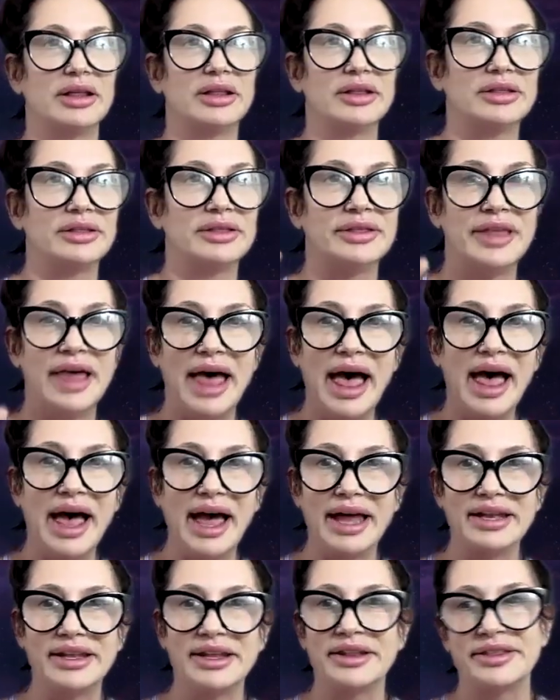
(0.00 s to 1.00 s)

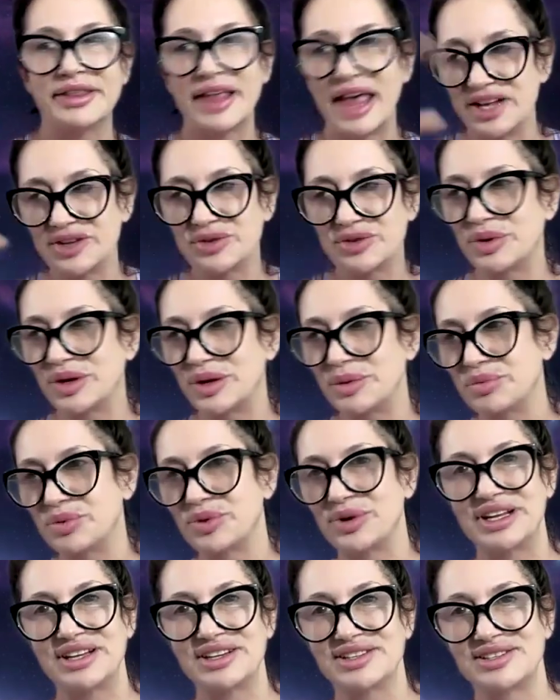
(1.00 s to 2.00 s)
that, that's what it
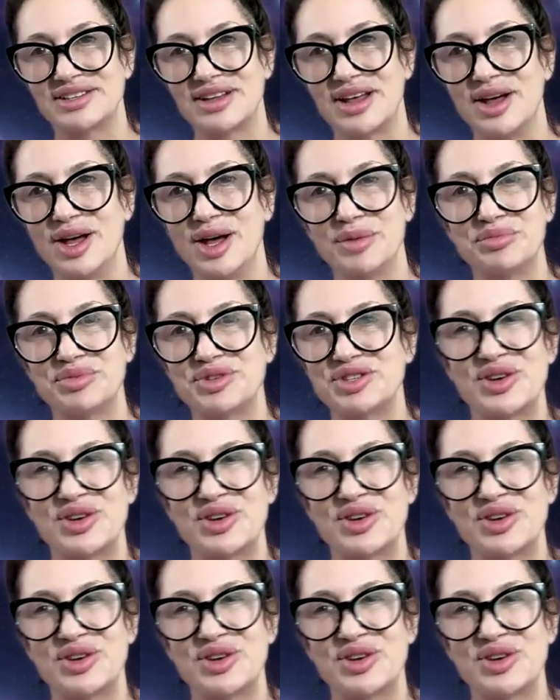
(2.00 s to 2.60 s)
brings up.